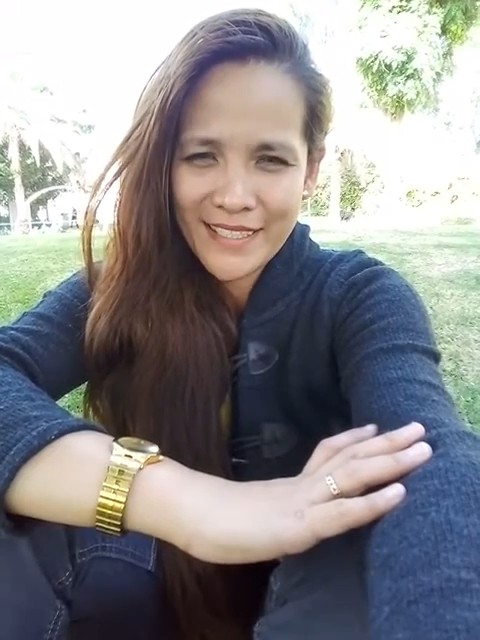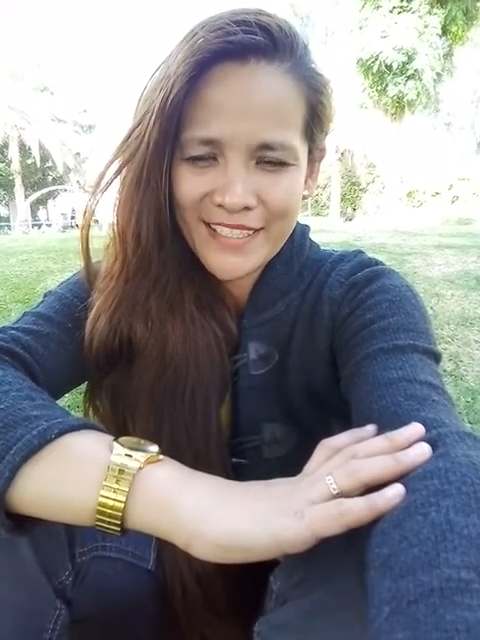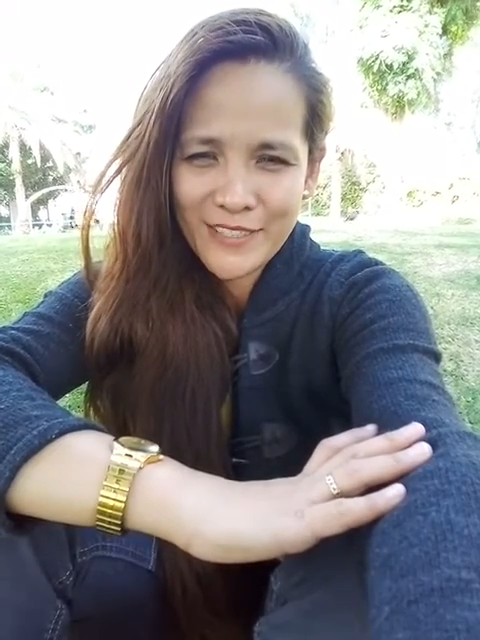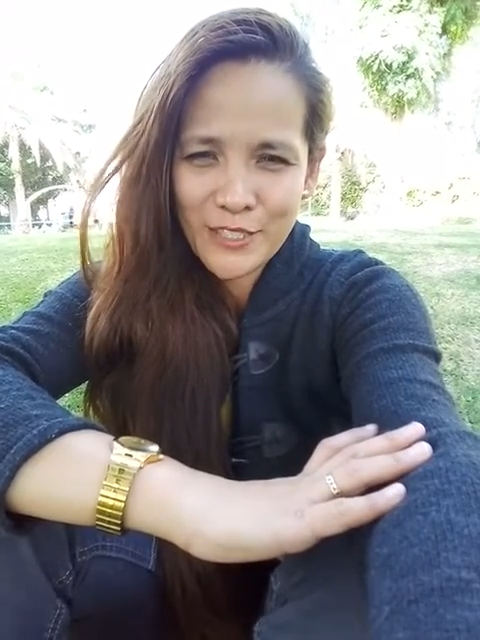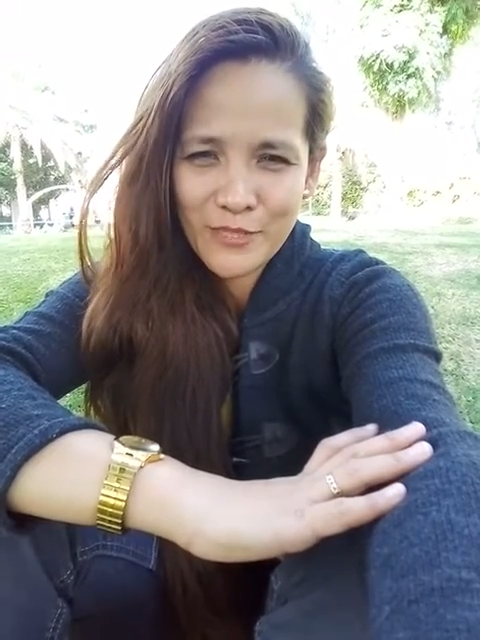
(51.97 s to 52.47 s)

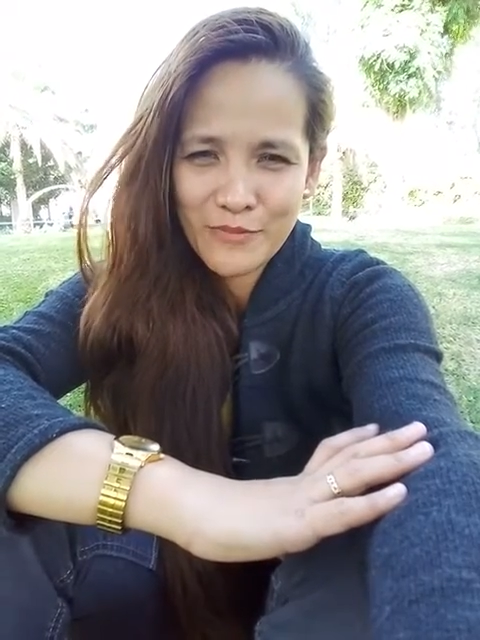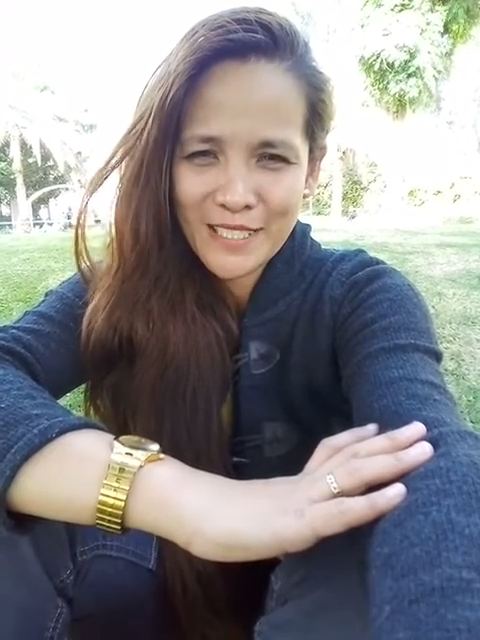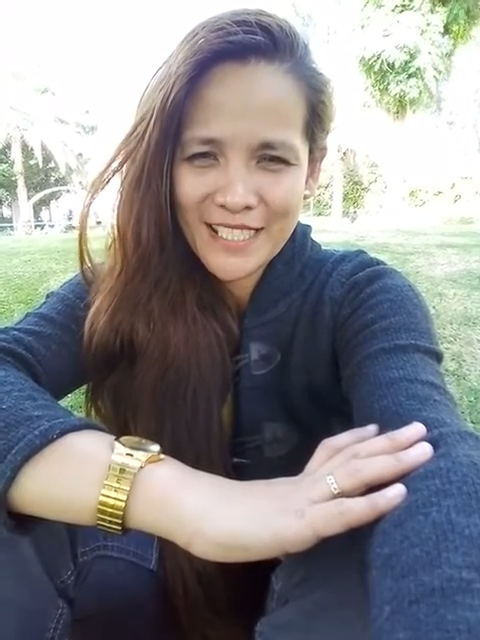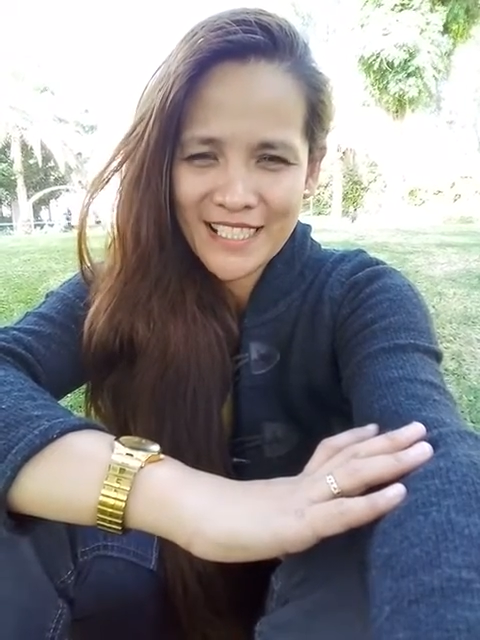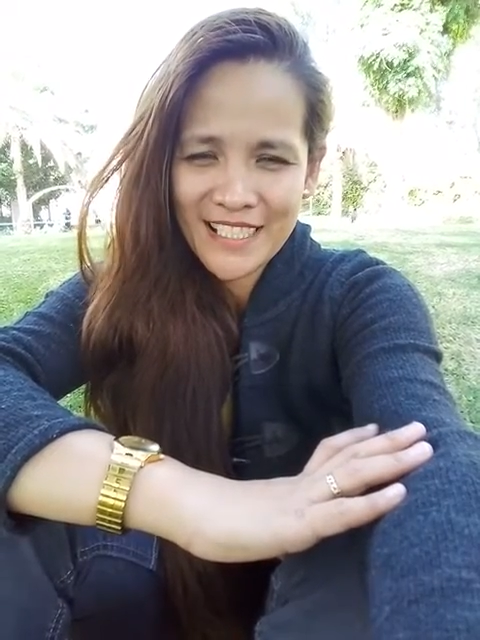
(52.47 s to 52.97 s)
youtube
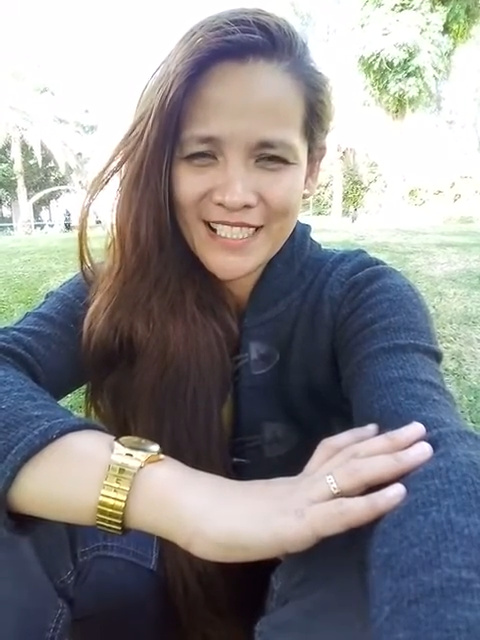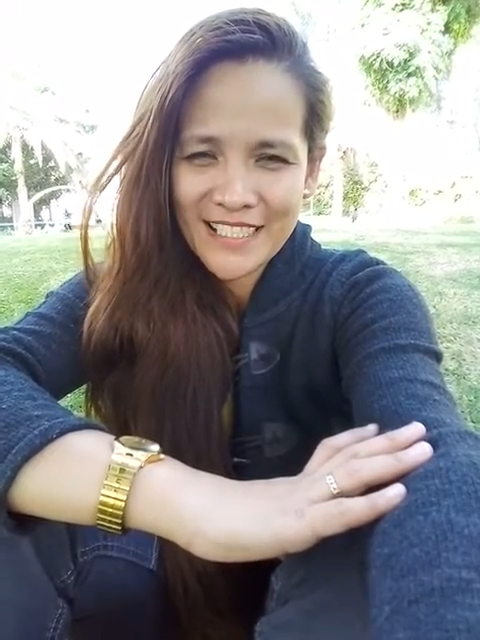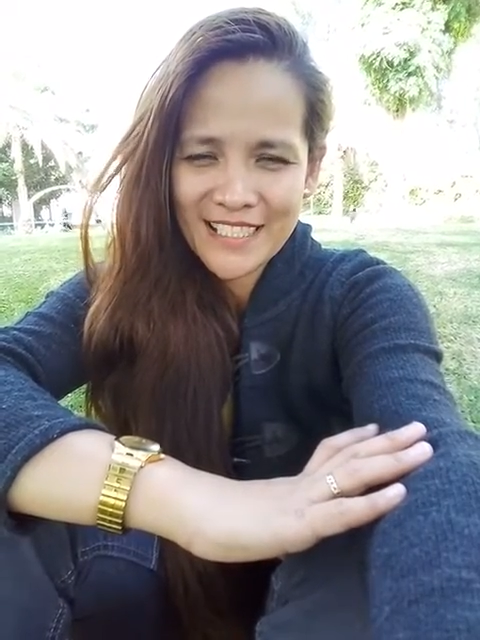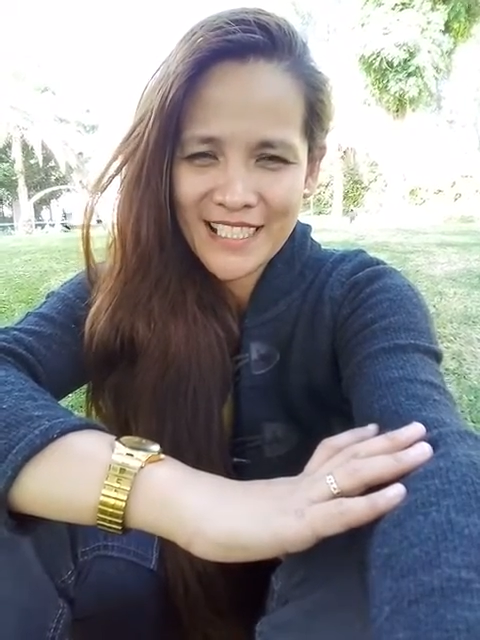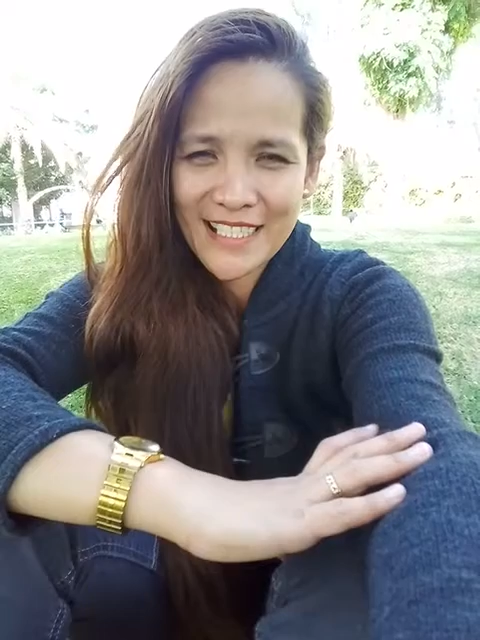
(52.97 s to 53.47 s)
channel
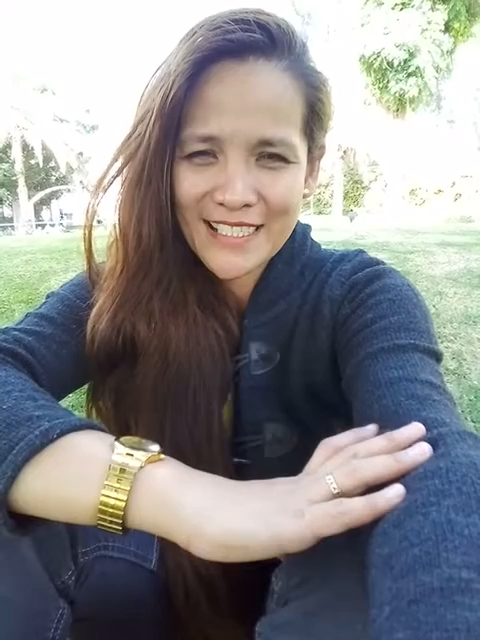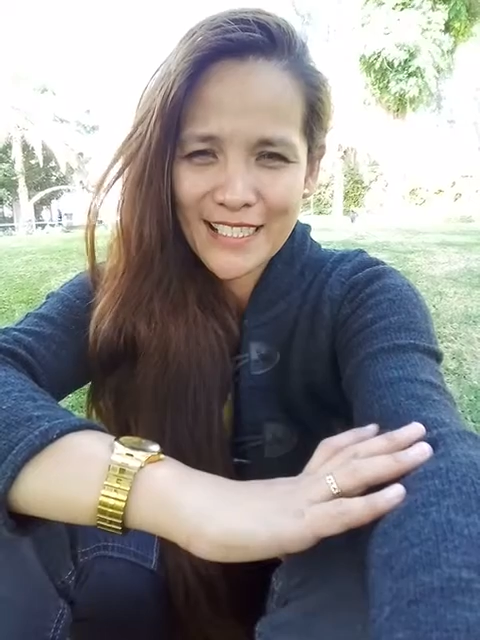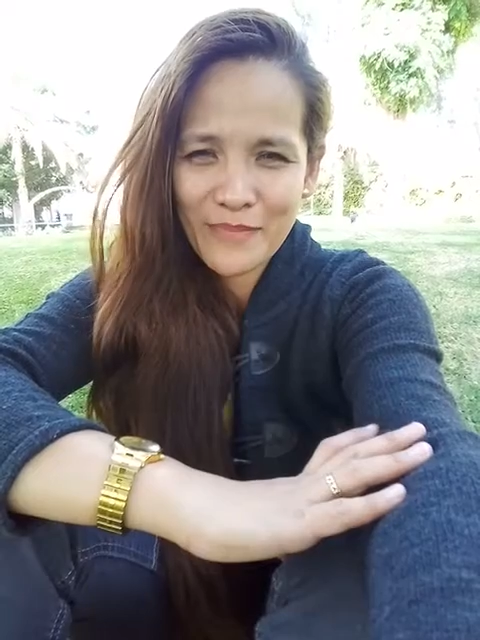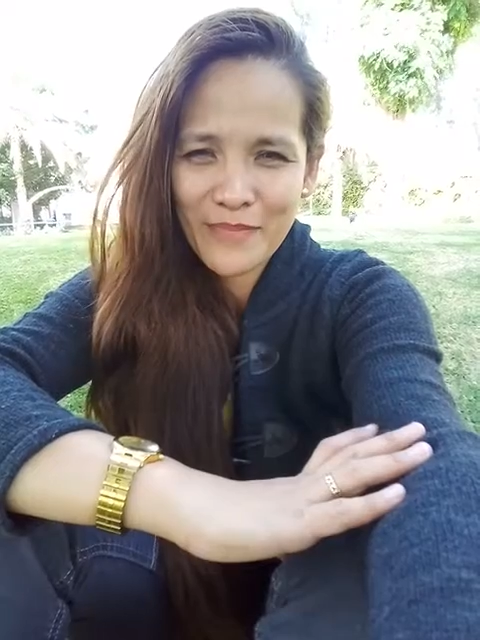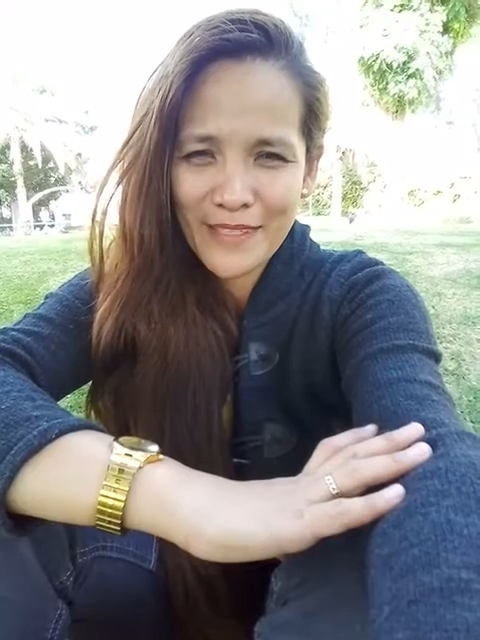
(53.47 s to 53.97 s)
is still
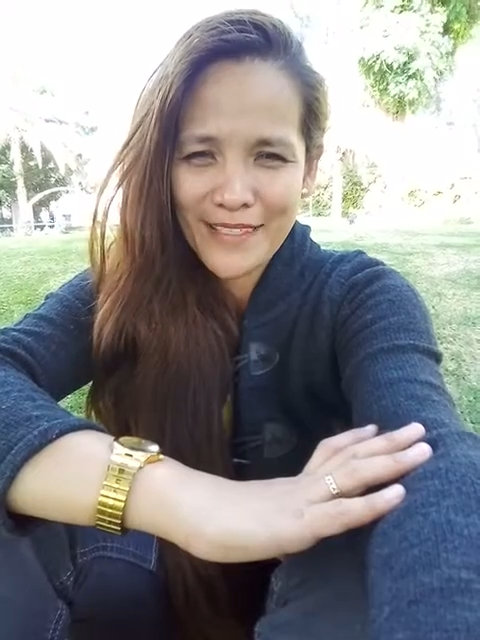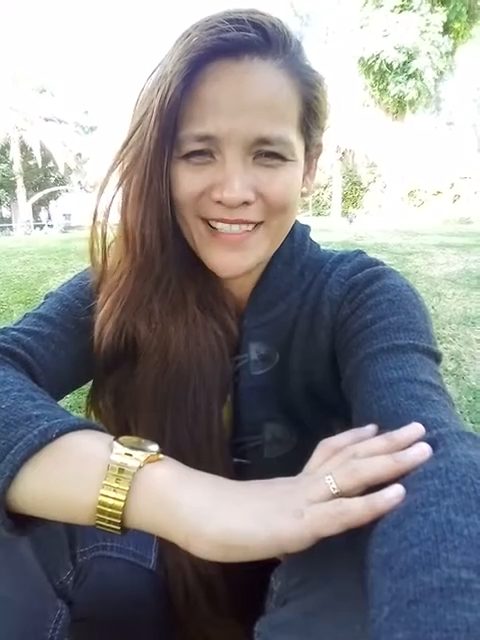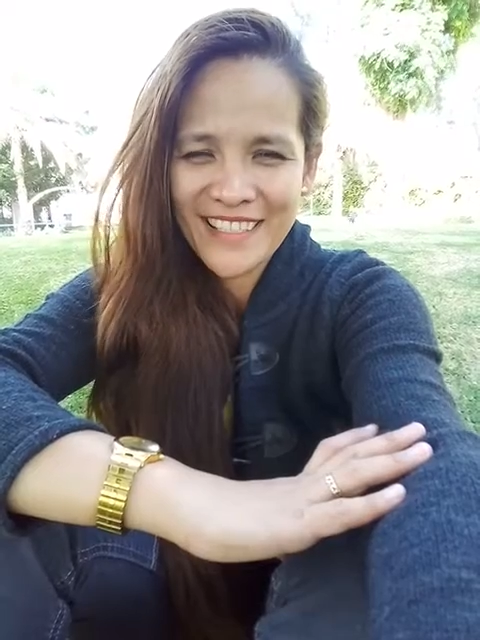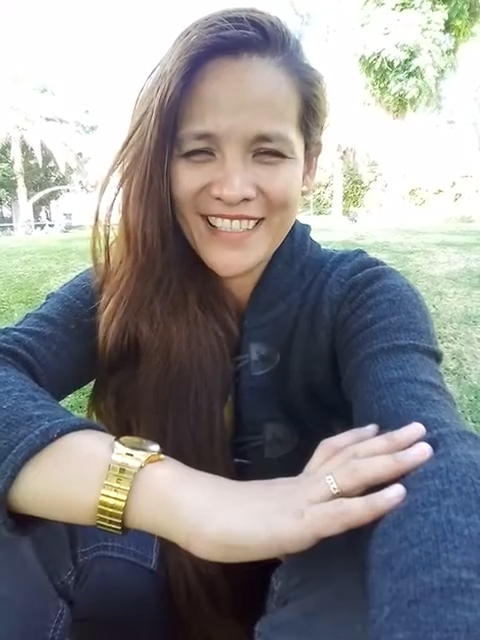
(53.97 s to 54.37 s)
sleeping